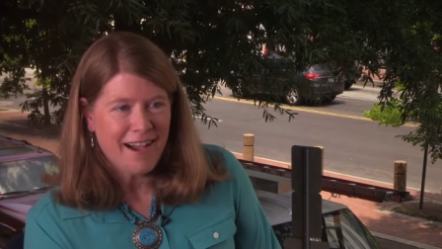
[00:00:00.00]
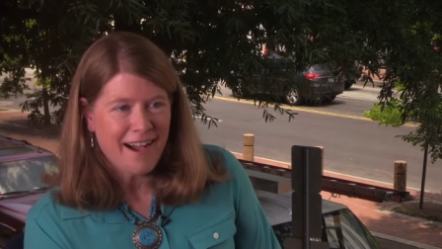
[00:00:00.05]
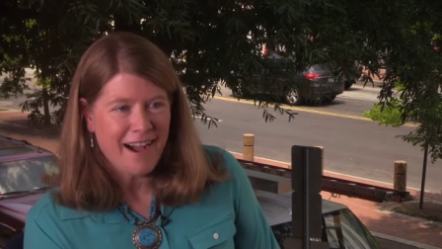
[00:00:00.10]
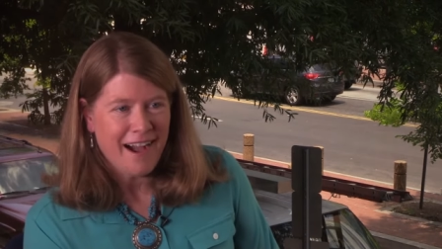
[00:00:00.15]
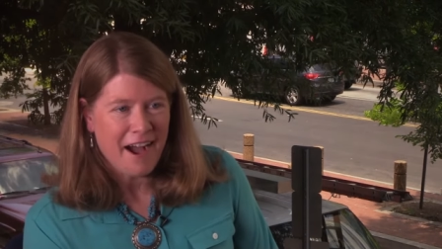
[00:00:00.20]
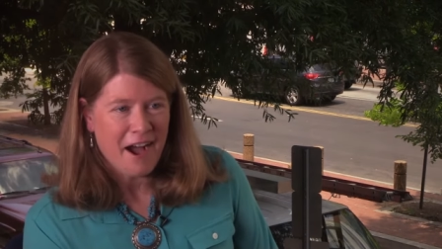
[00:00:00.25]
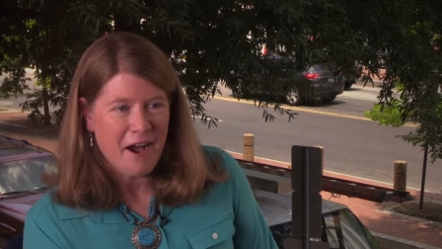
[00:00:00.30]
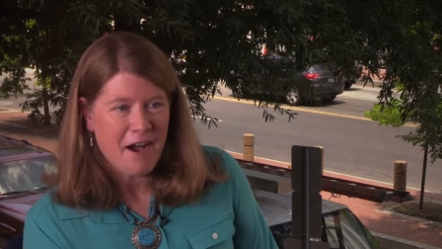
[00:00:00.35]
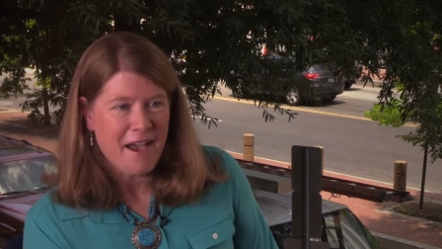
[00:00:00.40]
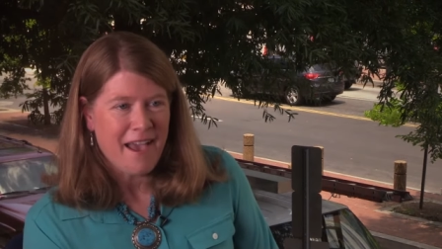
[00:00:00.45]

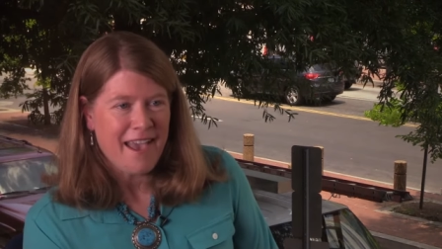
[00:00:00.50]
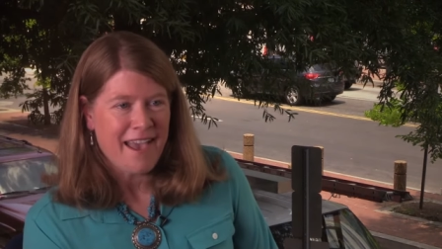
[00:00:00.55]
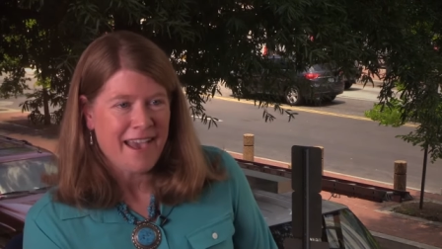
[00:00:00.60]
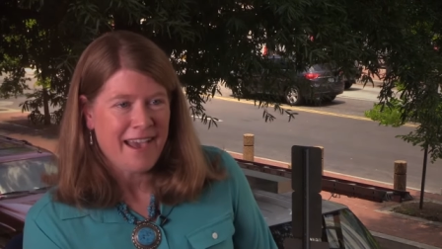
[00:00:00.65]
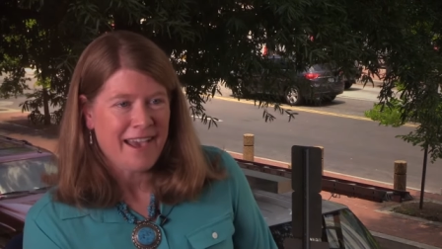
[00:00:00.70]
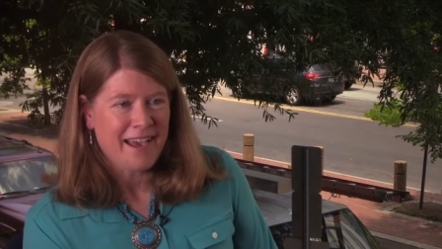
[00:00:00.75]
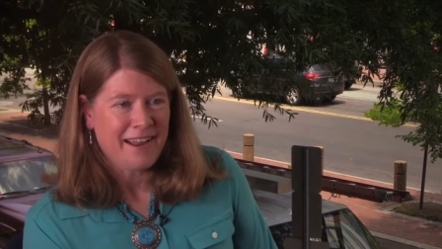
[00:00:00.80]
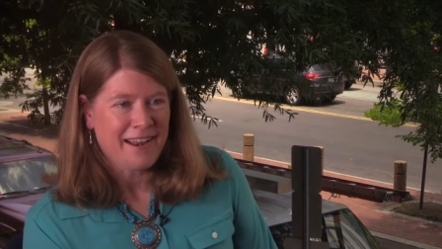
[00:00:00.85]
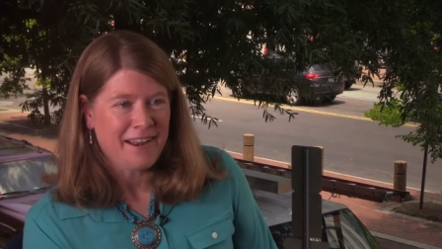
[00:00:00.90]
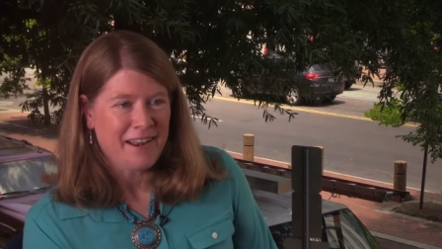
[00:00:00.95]
Uh,
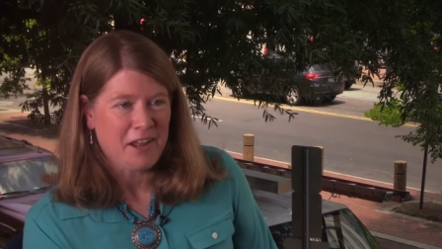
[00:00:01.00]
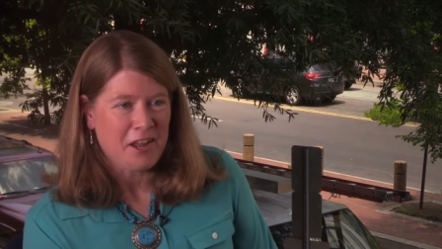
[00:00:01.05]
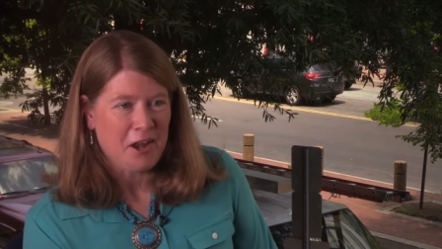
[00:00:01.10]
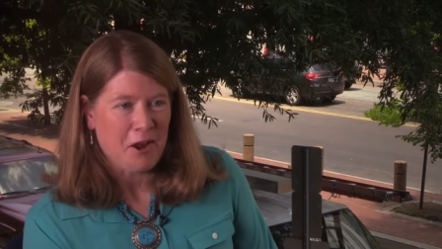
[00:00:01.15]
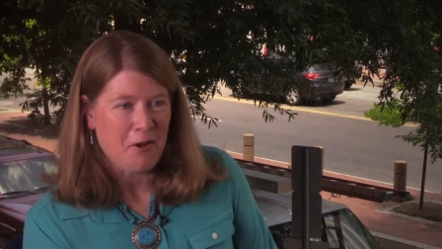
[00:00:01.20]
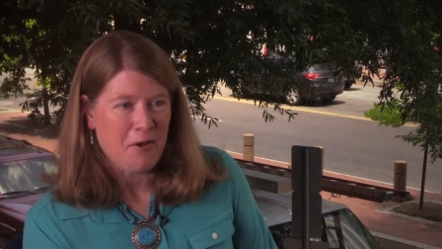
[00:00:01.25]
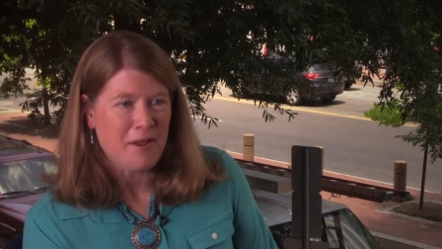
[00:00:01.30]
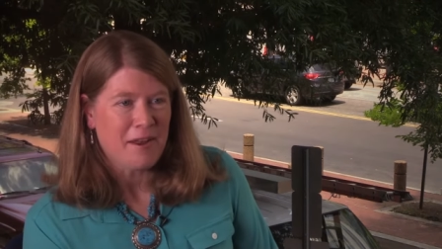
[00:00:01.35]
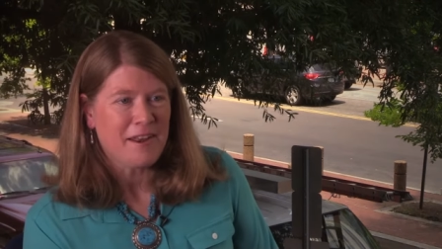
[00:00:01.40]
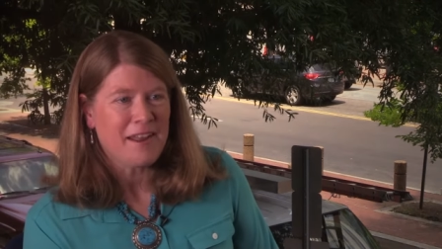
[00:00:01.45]
and, you
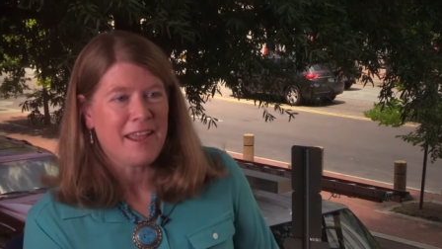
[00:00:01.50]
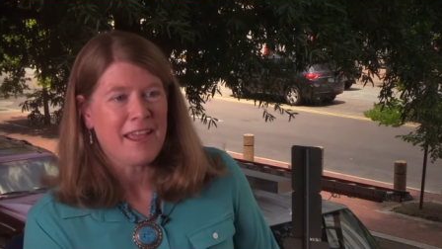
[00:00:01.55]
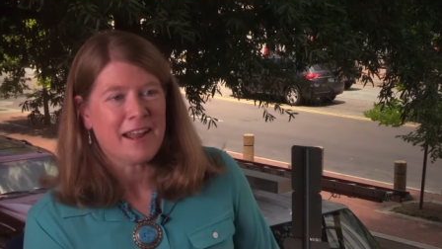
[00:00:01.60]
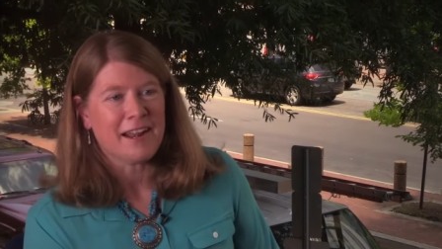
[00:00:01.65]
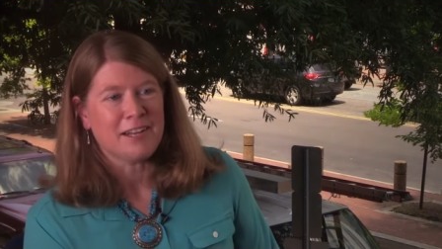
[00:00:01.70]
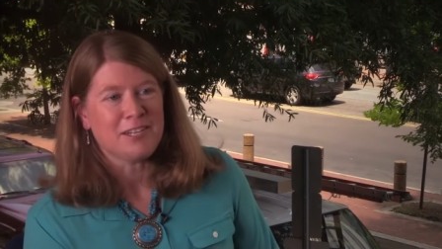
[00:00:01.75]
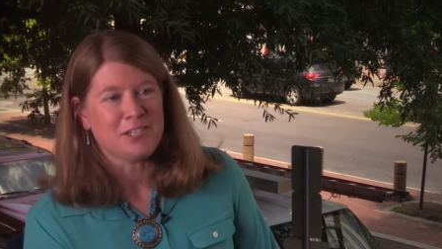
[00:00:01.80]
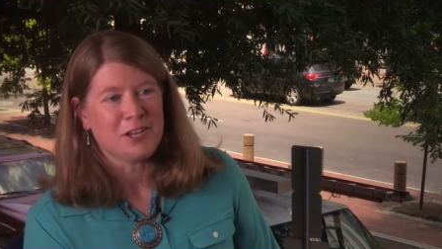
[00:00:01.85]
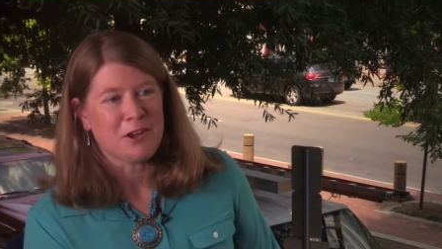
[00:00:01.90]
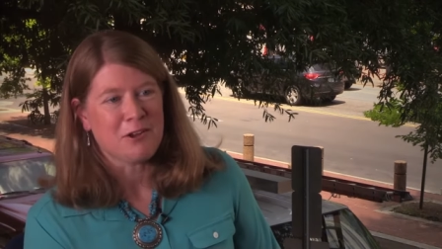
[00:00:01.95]
know,
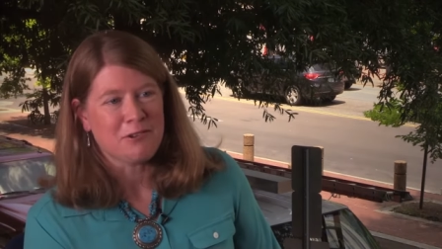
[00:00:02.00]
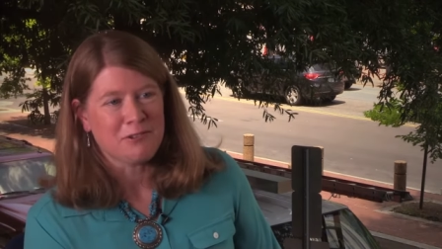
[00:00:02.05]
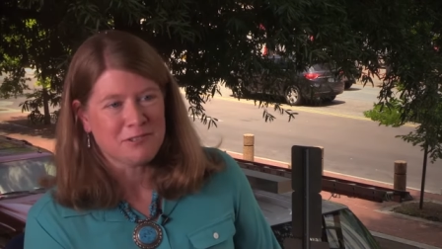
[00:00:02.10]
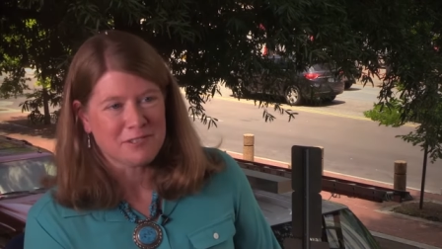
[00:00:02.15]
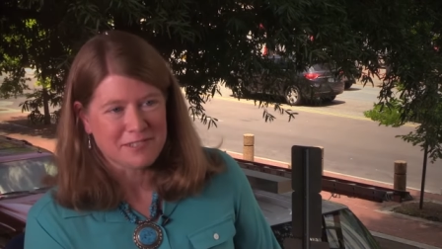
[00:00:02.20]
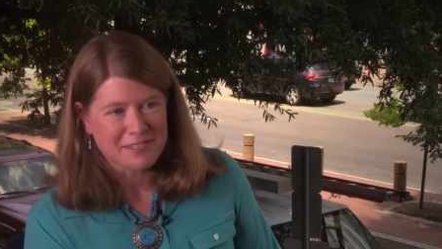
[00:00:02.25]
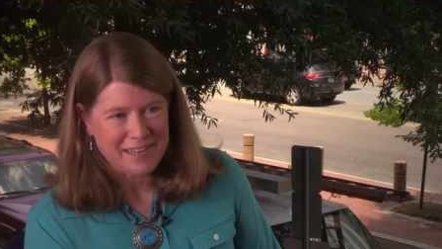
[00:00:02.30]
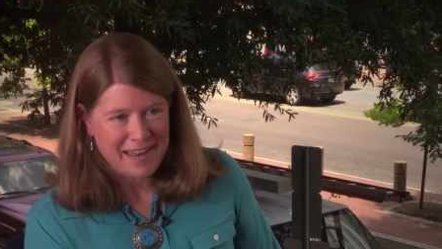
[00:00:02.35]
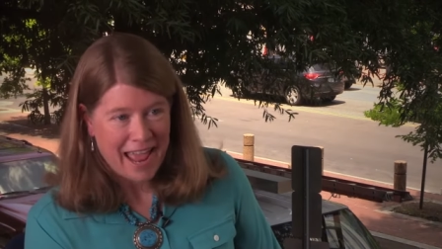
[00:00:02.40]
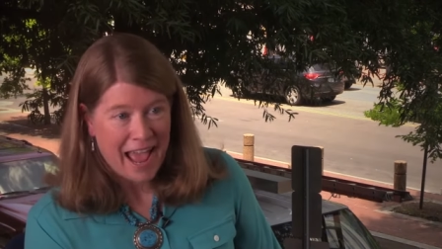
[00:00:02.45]
Indiana
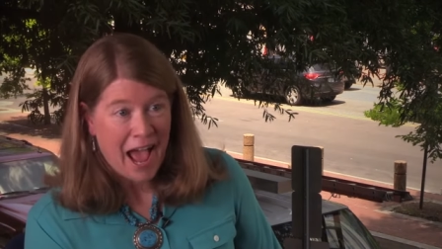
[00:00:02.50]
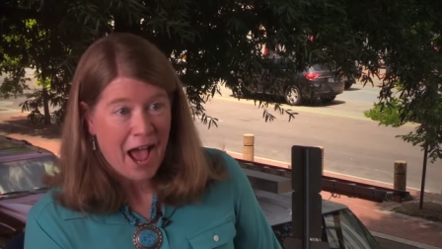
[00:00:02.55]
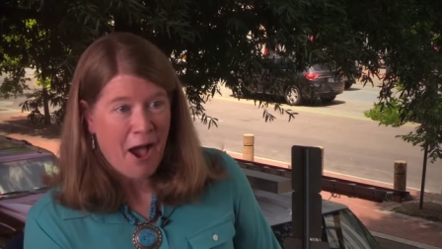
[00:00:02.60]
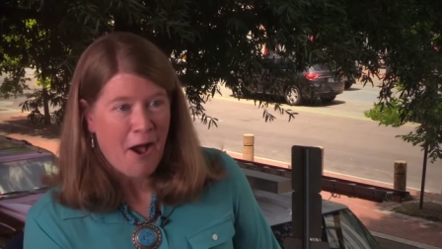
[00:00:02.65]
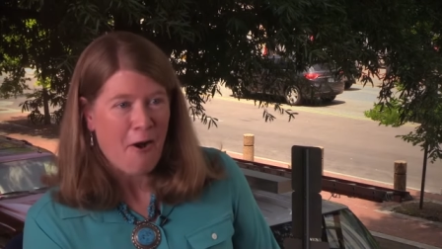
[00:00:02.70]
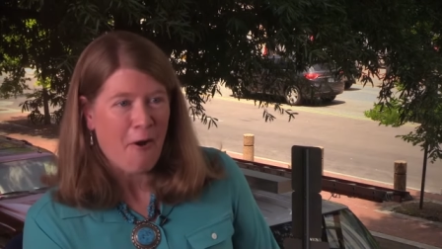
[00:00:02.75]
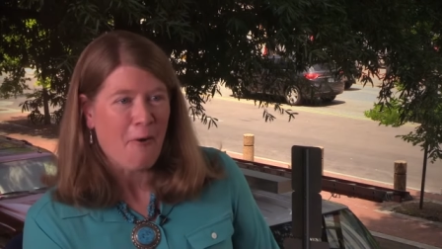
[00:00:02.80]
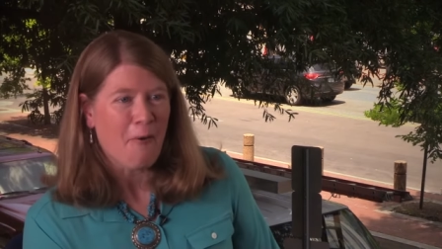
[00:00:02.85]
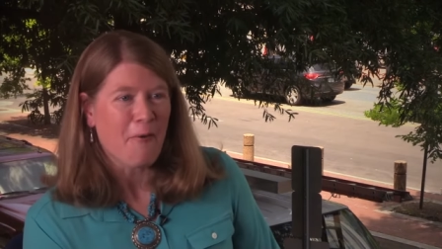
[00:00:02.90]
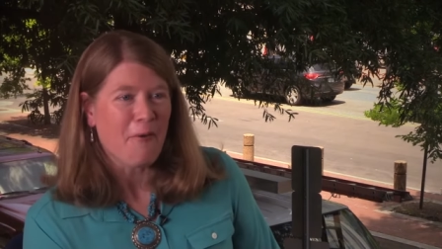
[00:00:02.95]
Jones
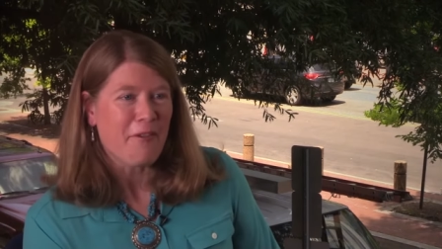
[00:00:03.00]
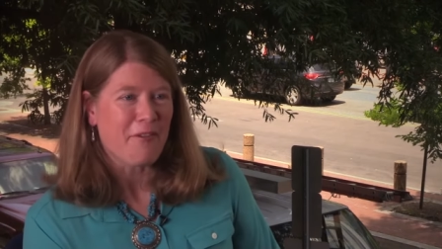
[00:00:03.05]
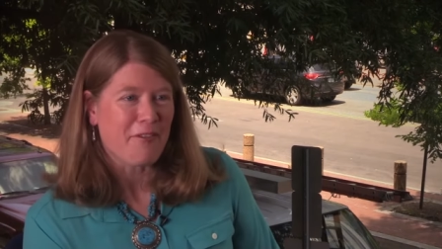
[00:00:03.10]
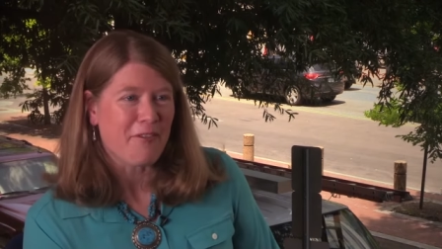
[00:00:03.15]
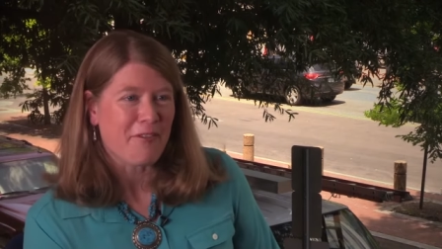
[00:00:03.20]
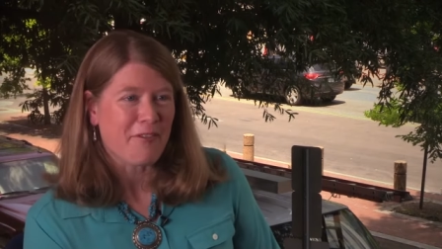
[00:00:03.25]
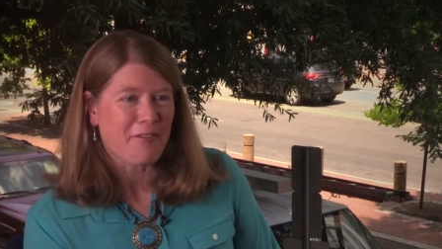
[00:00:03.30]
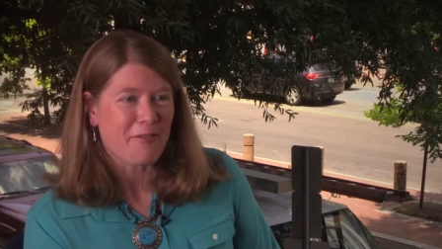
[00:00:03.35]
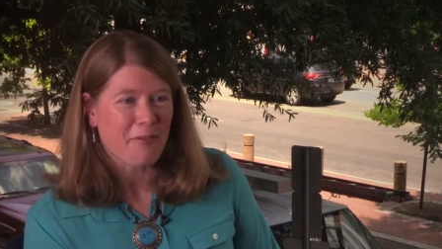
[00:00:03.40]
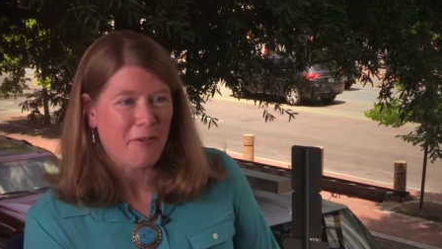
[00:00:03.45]
now
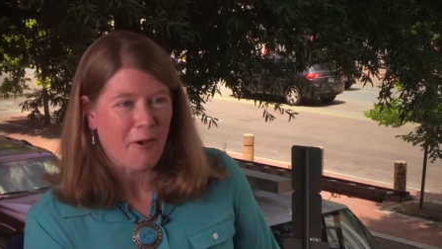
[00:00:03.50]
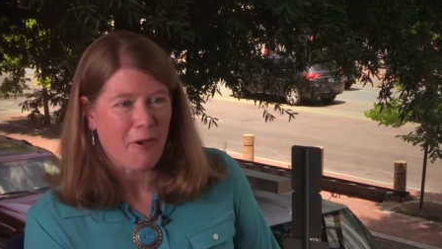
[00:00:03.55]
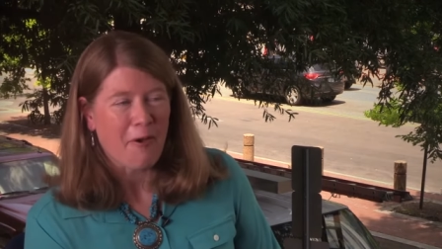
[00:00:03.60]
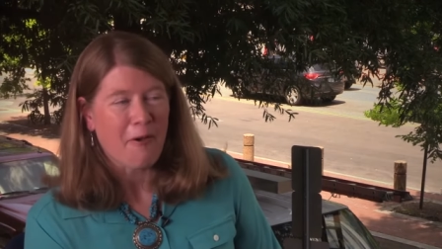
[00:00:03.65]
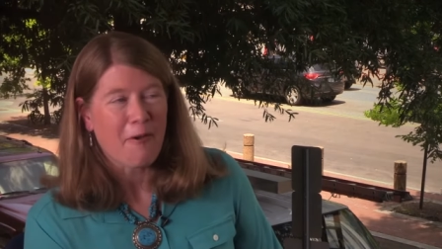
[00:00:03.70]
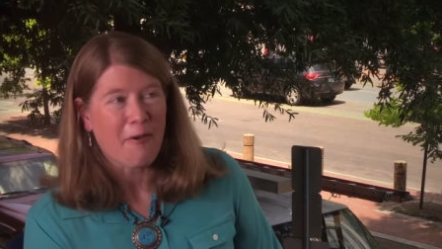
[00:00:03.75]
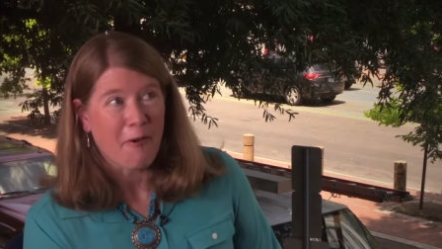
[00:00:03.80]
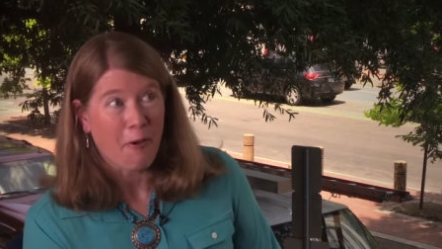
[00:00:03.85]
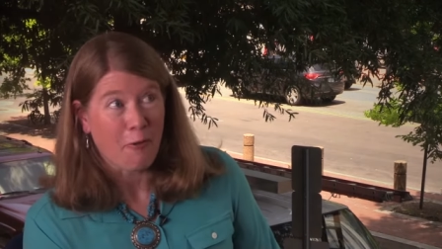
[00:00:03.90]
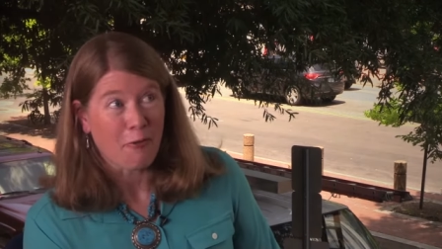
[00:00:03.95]
is
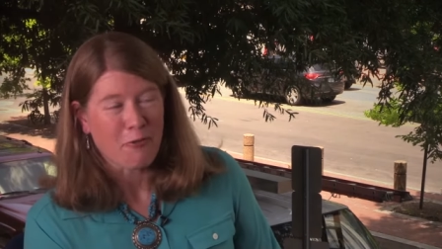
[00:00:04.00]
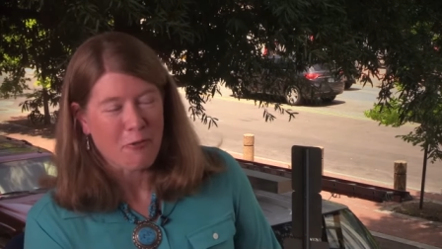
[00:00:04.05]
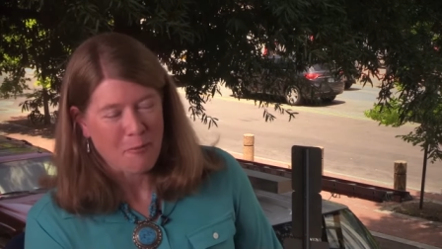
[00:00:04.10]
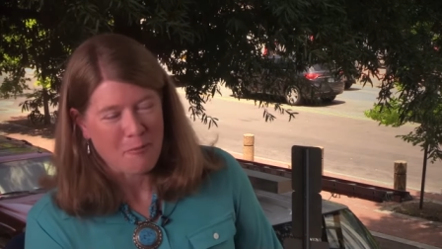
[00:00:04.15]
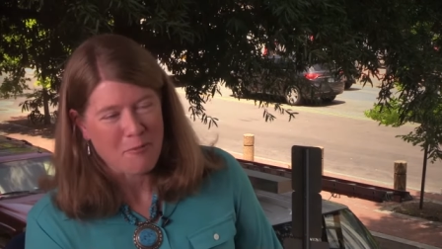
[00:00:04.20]
also